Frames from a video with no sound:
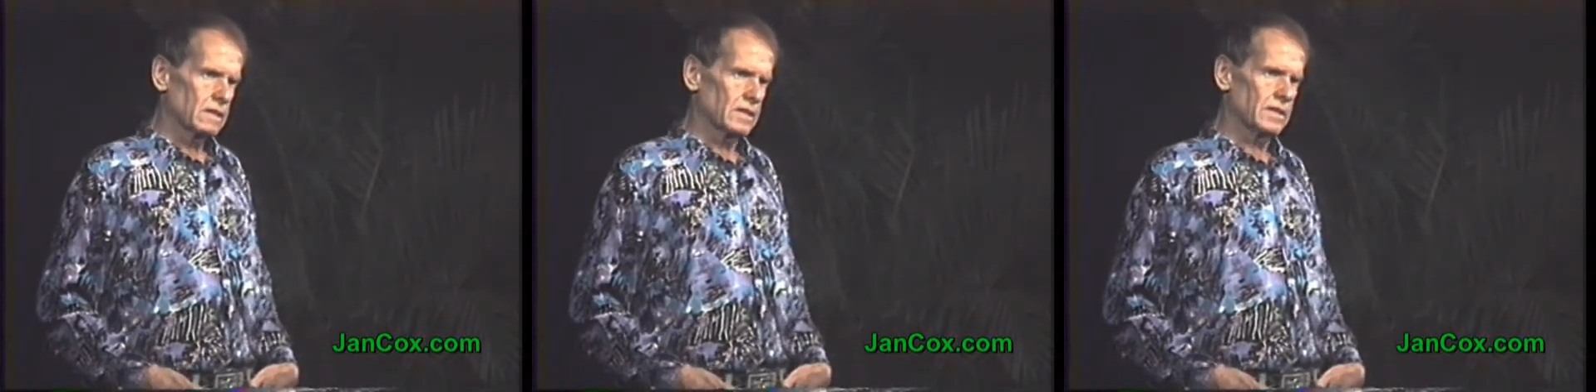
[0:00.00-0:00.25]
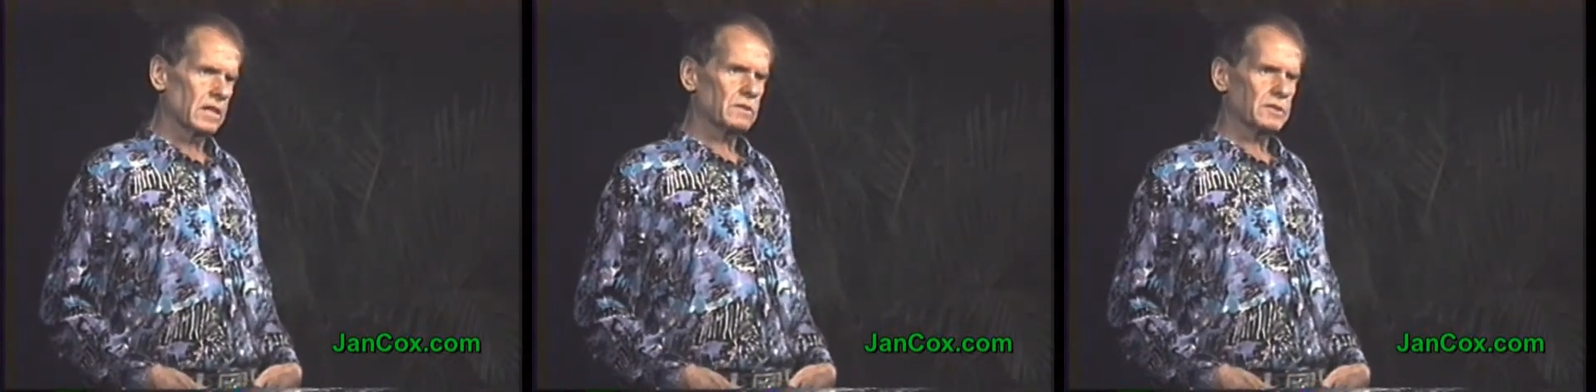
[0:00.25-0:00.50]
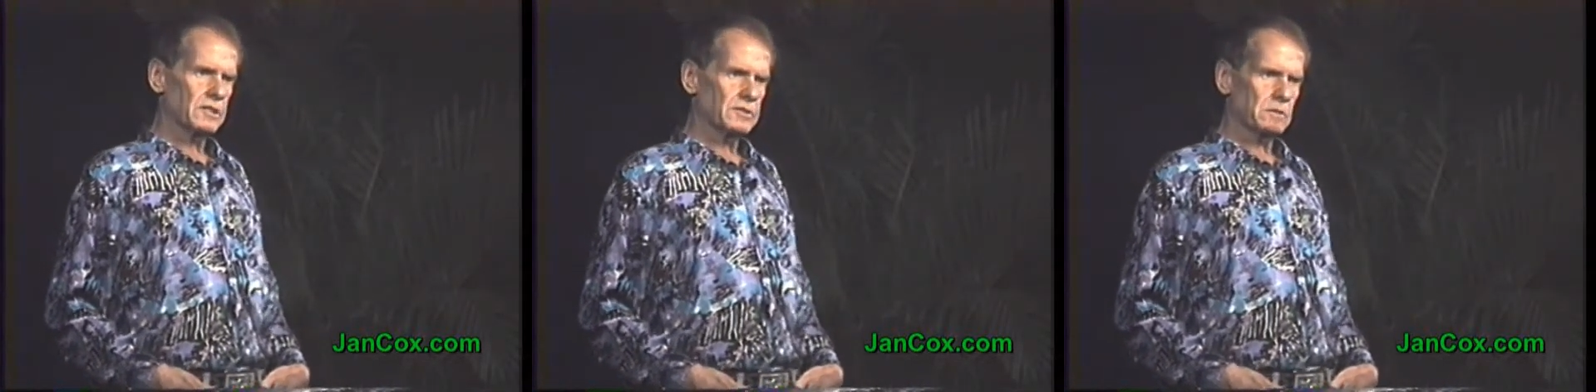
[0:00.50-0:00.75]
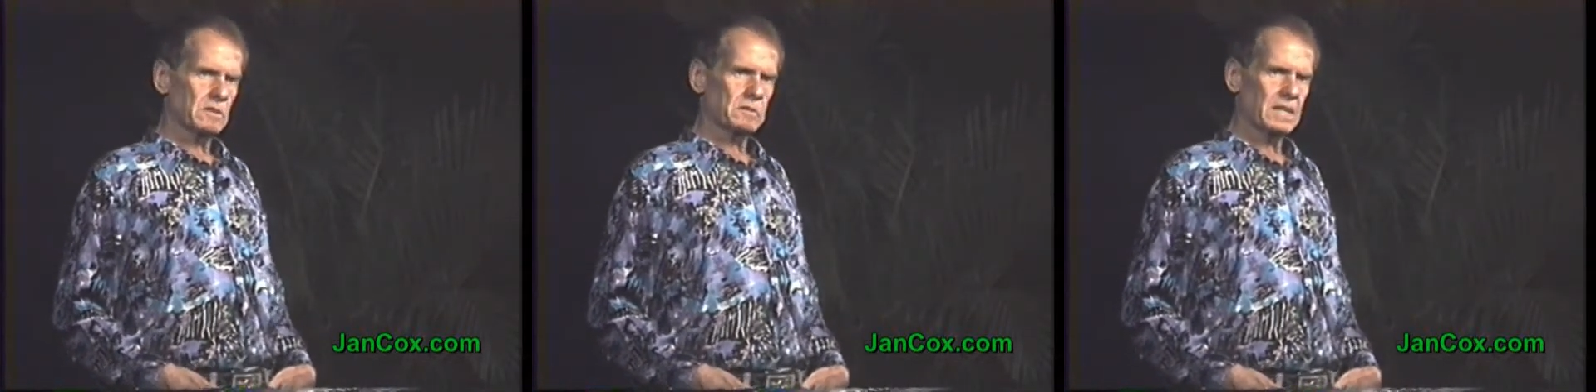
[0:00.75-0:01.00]
The nervous
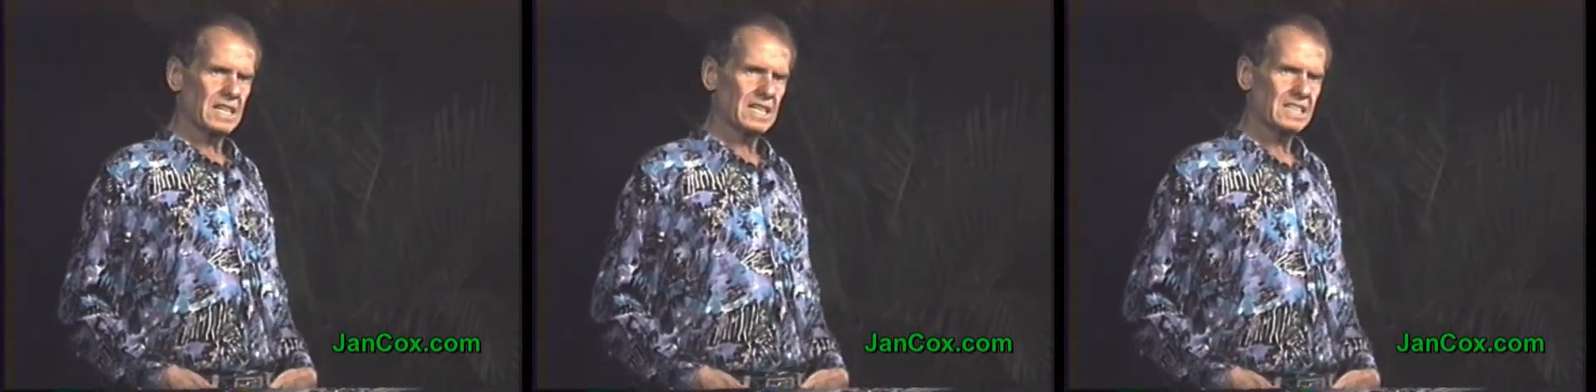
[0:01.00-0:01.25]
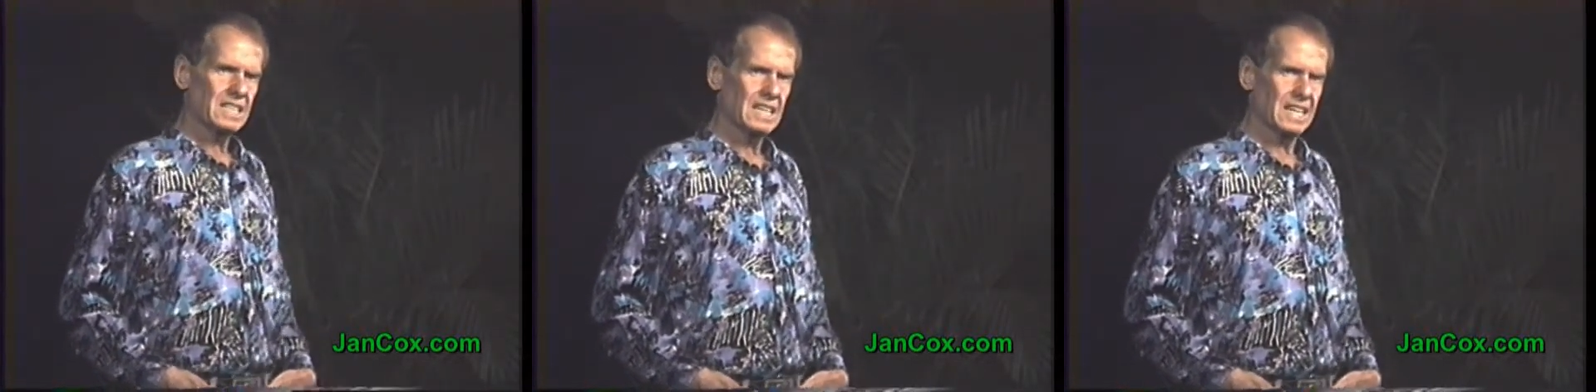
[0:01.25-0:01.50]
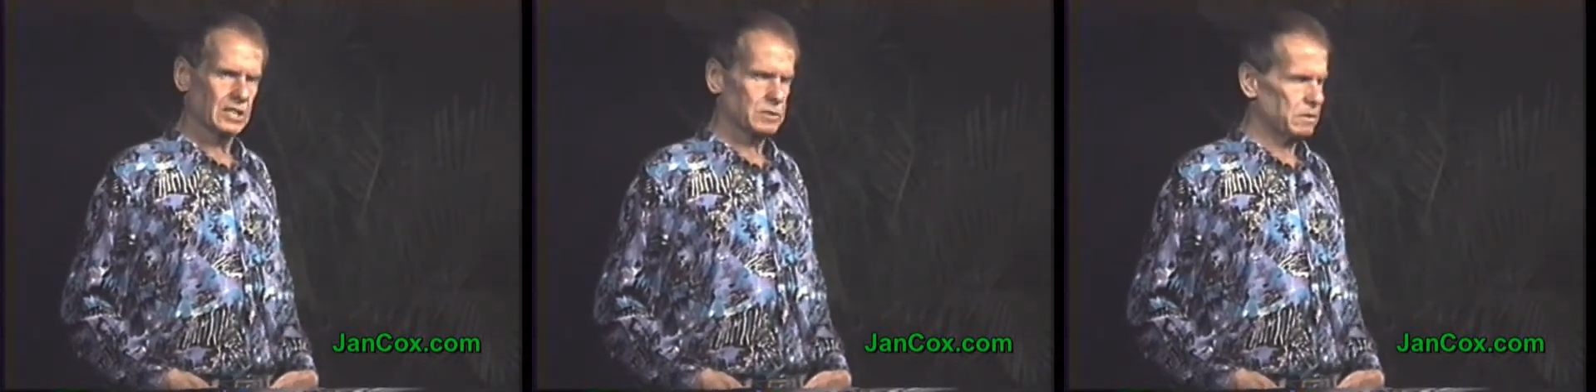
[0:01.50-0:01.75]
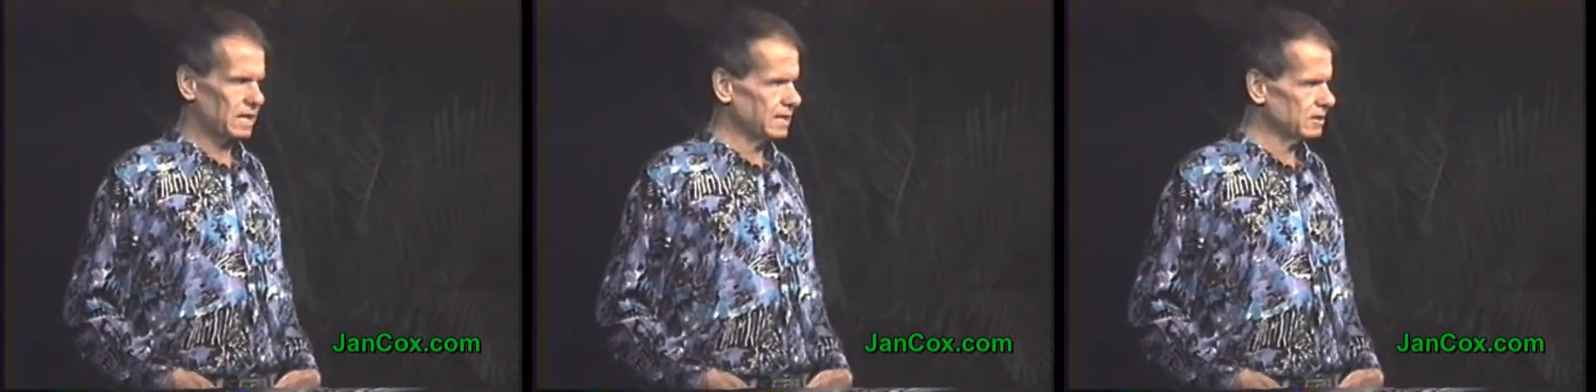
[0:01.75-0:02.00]
system of man
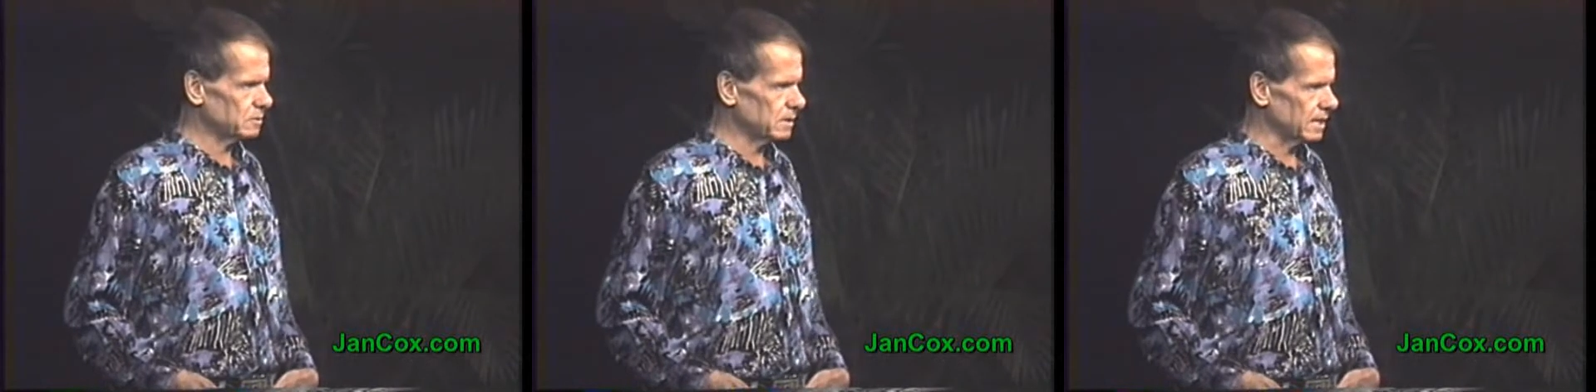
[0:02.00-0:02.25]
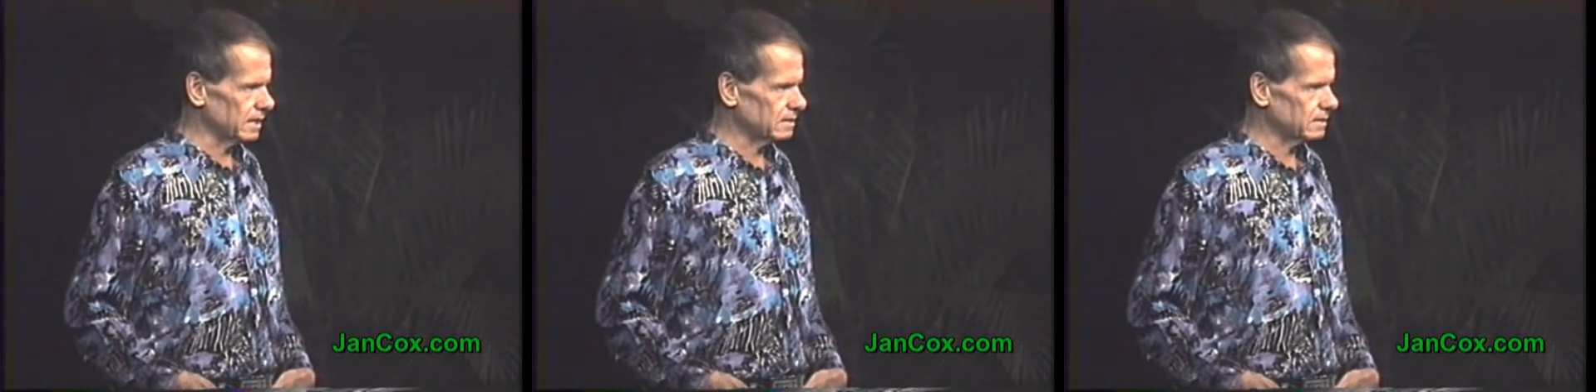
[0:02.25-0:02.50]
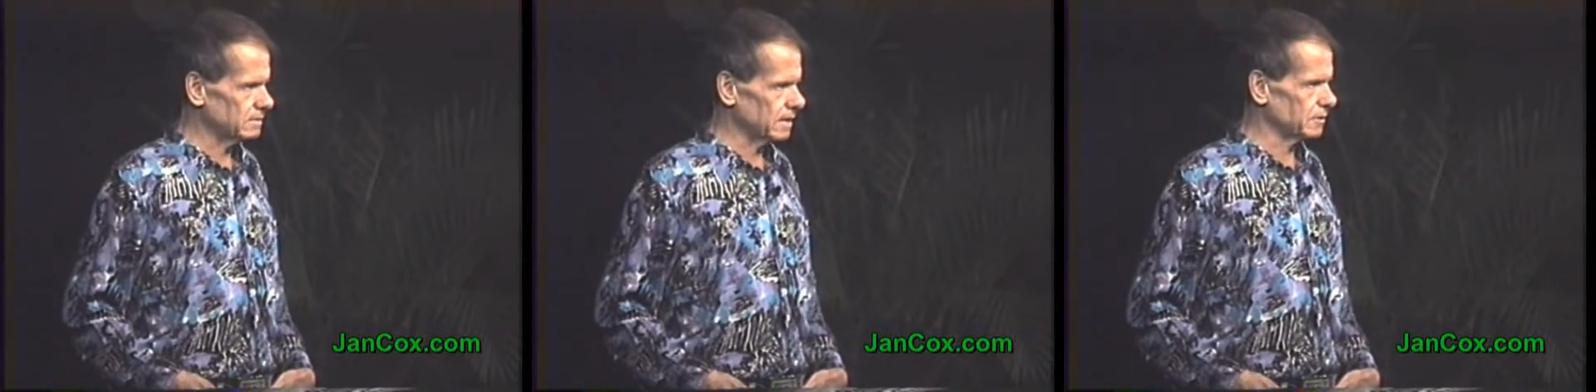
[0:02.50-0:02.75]
explains man,